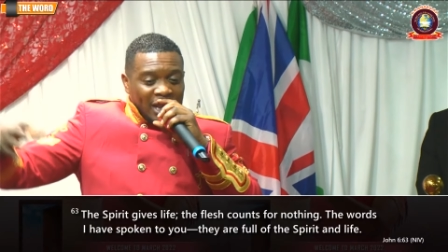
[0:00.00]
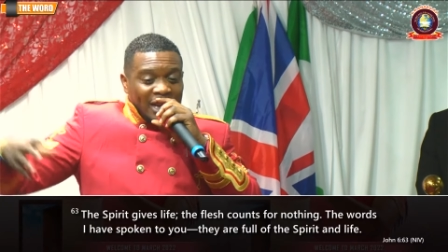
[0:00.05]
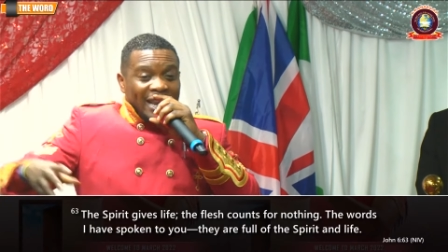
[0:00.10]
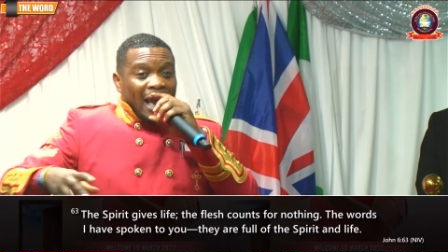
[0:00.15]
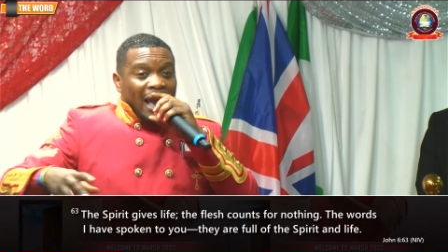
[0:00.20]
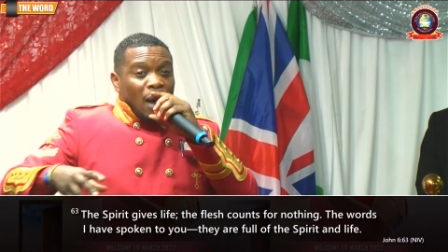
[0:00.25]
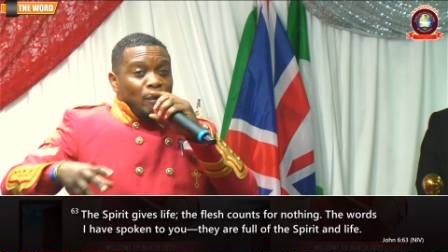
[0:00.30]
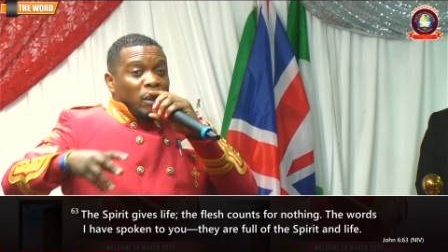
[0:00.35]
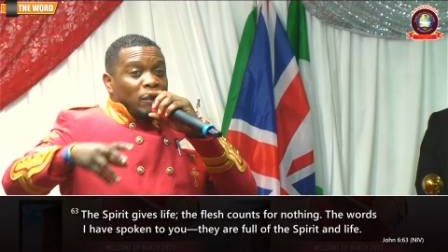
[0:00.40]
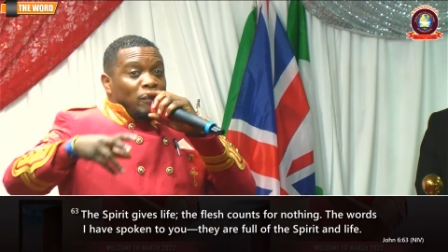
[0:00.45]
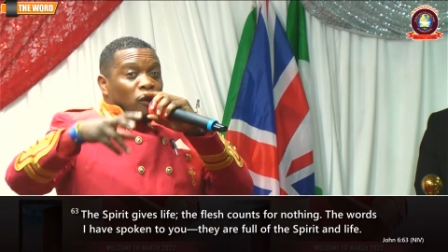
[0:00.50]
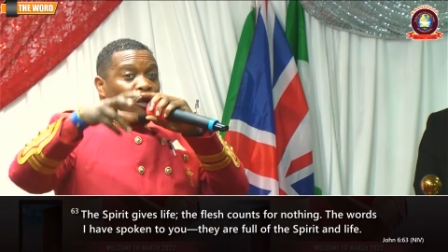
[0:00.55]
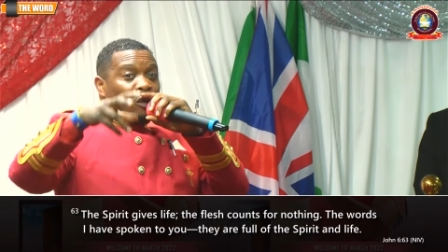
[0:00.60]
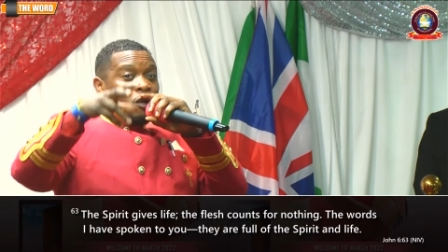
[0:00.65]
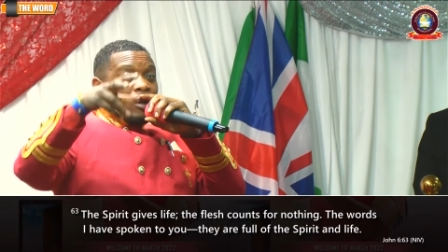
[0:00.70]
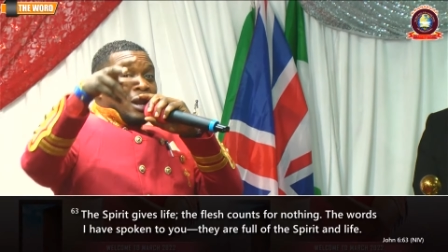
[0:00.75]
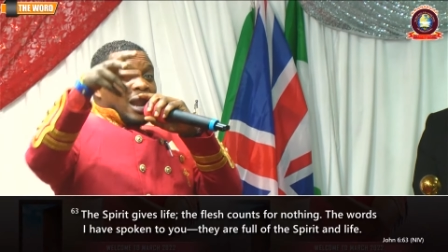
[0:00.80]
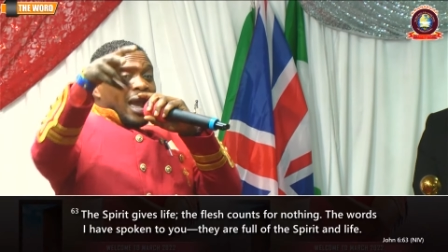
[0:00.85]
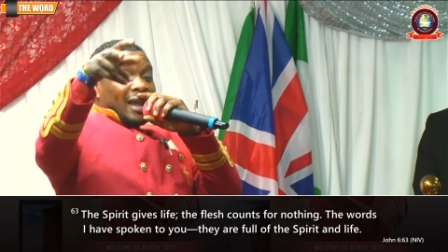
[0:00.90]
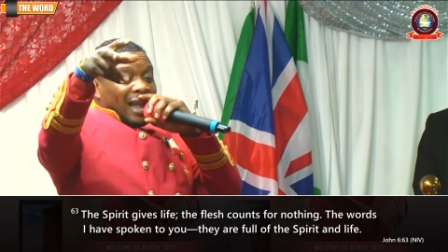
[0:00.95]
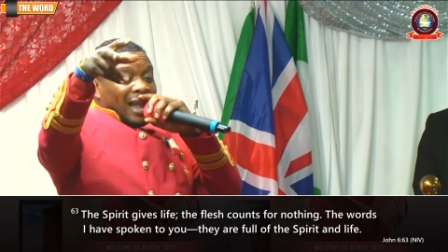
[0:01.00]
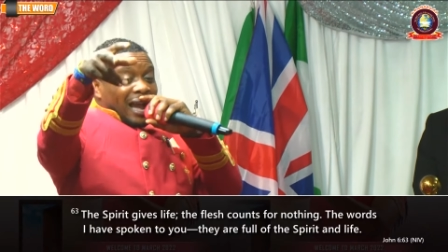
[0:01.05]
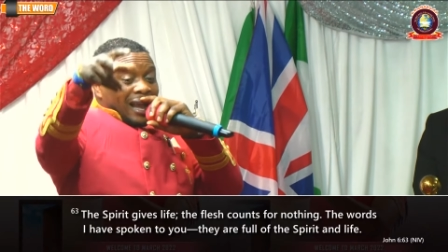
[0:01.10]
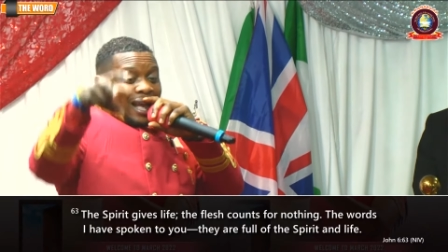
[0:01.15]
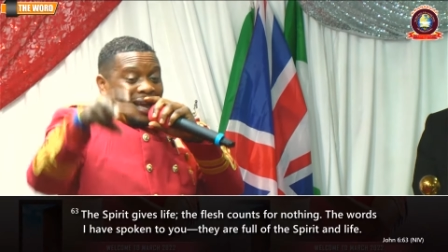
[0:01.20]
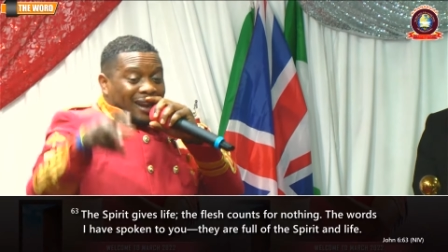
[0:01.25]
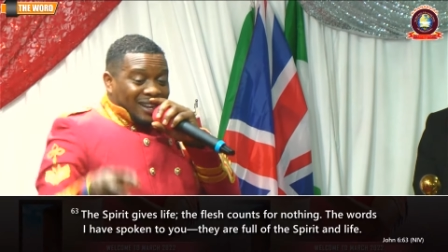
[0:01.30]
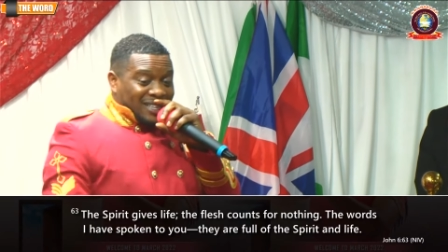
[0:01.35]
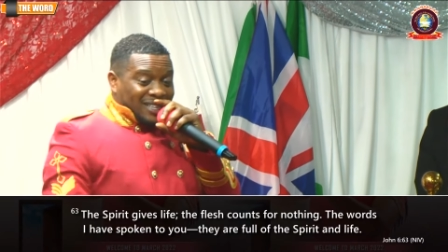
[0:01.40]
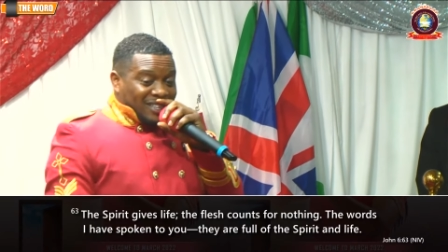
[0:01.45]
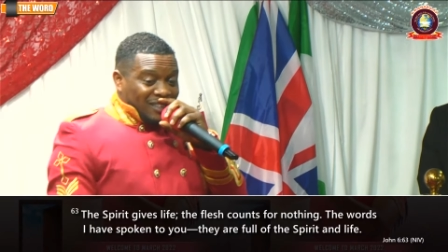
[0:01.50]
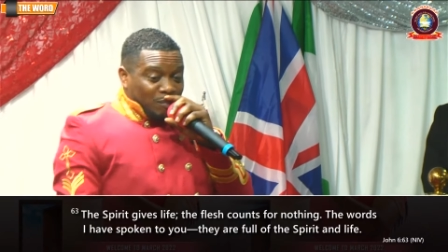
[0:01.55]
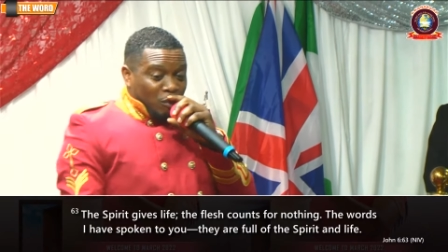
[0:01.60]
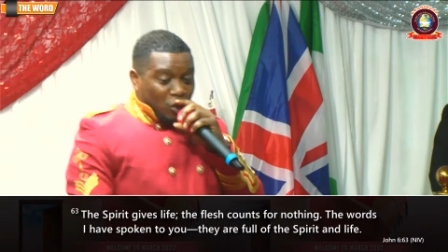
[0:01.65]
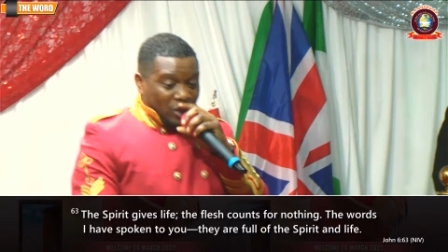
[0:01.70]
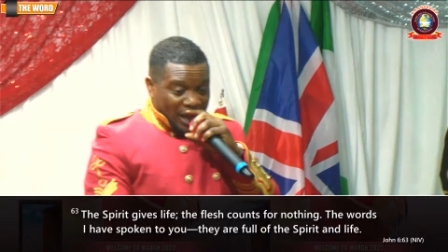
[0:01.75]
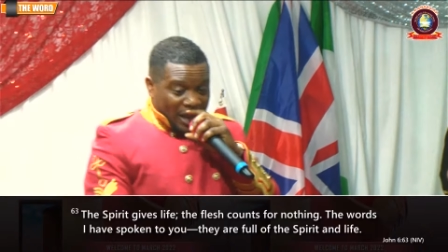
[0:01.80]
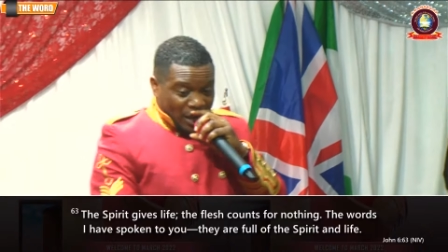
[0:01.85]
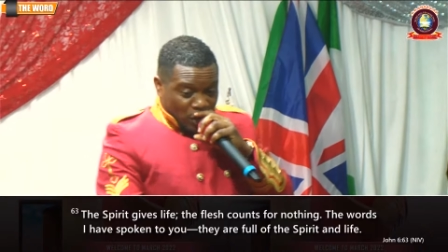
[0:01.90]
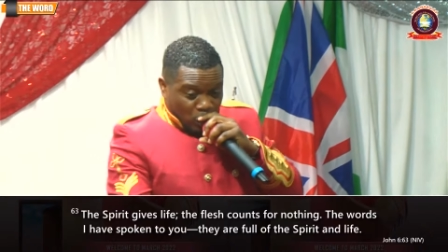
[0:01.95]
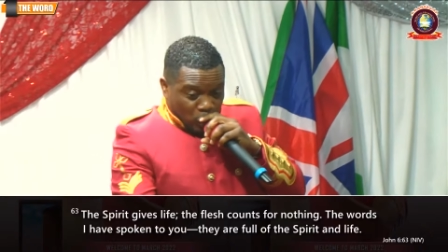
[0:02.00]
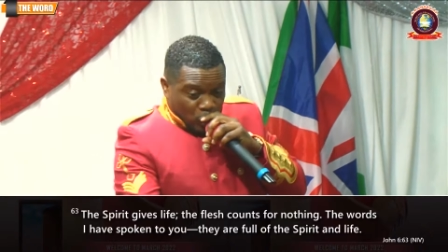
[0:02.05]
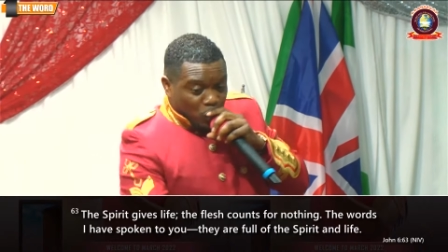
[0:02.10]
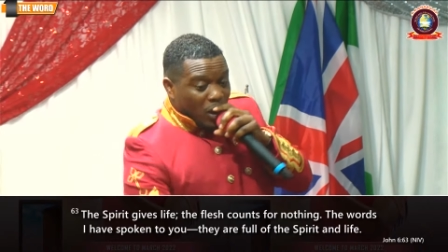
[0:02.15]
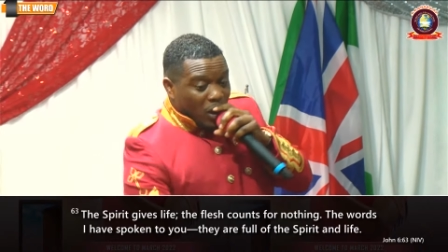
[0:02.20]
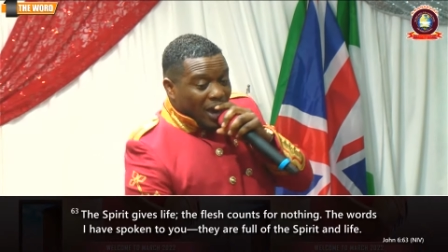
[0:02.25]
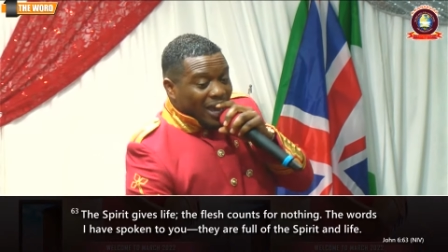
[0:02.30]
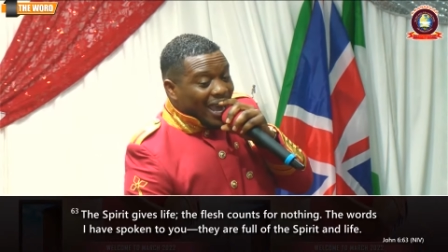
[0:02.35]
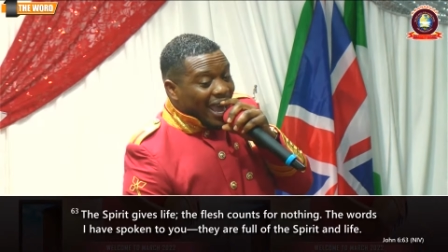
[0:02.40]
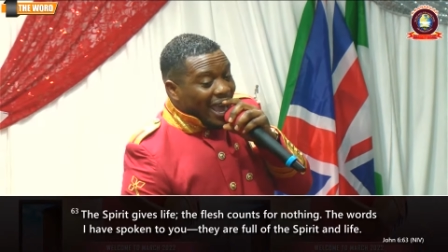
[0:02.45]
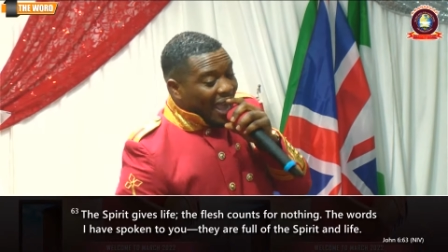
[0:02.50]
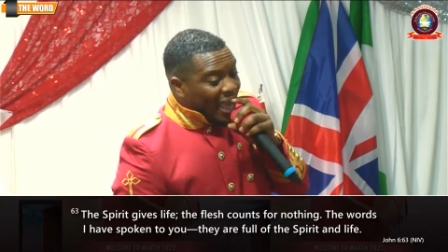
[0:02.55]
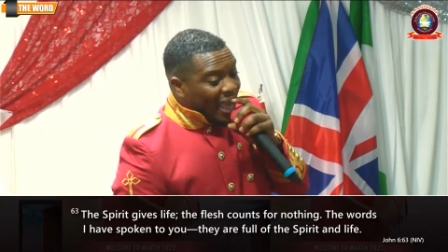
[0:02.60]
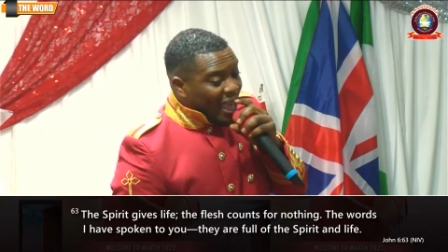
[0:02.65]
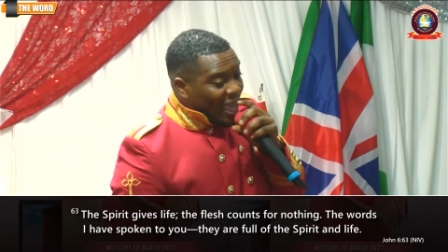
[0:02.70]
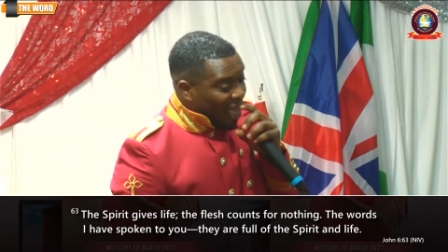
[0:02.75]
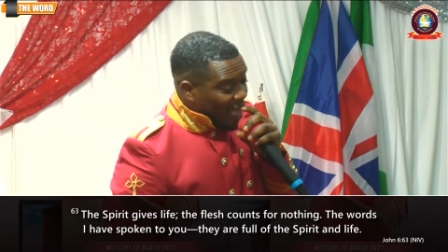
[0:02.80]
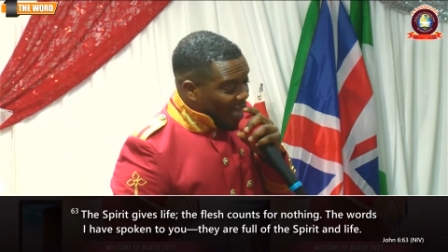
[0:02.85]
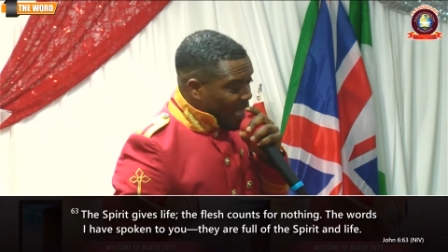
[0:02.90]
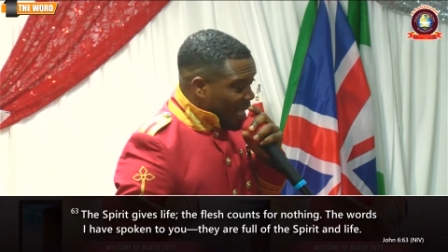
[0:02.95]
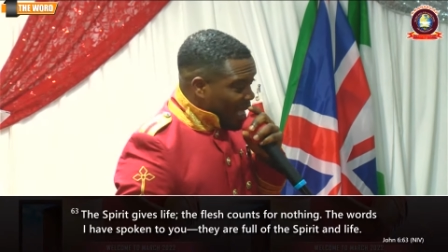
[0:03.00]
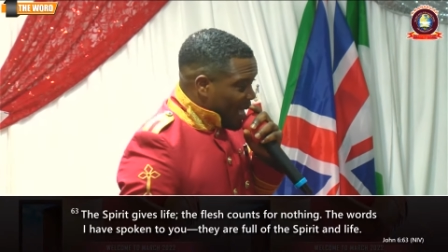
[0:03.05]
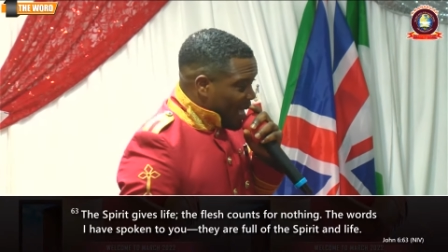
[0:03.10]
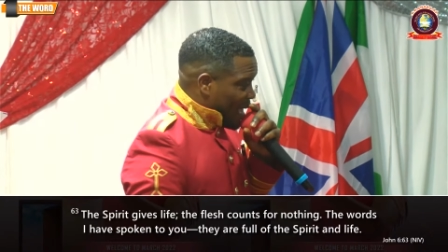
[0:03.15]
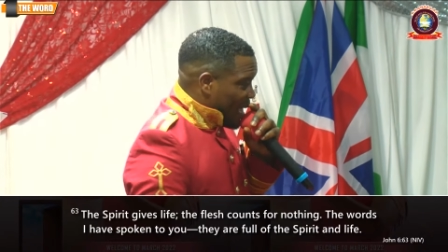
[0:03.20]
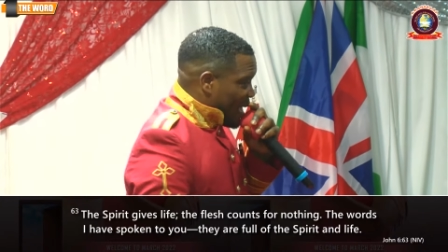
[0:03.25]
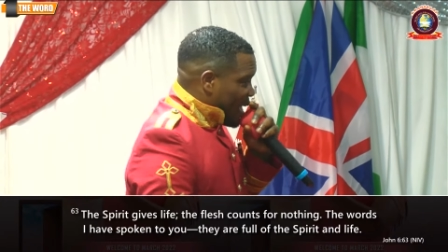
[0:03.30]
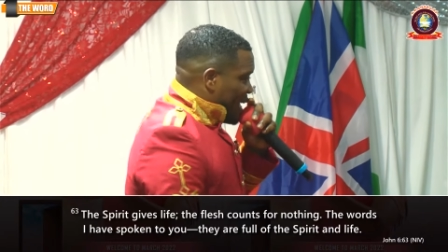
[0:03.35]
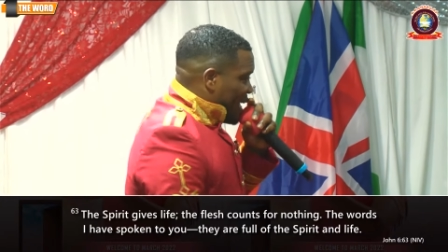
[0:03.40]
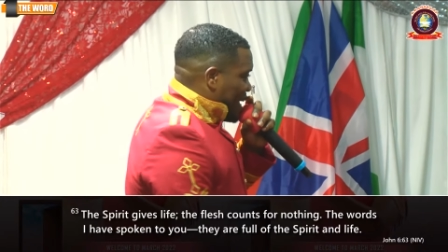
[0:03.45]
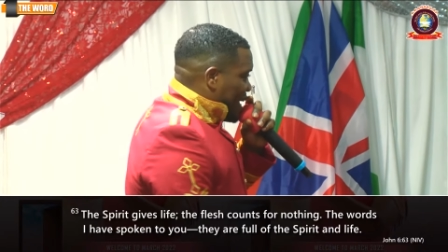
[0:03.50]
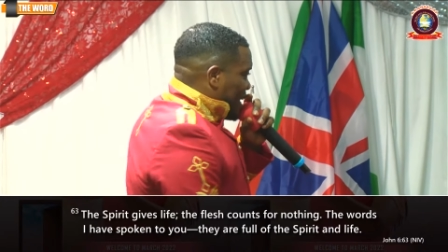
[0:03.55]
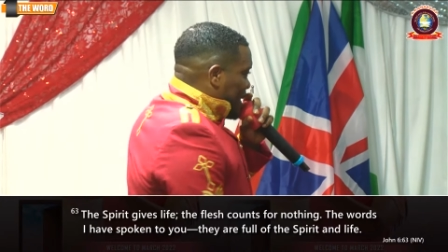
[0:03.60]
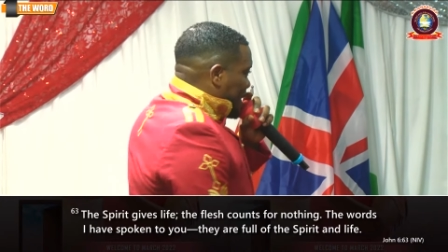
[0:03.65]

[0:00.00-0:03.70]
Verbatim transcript: There are people online that can receive more than those who are here. That's right.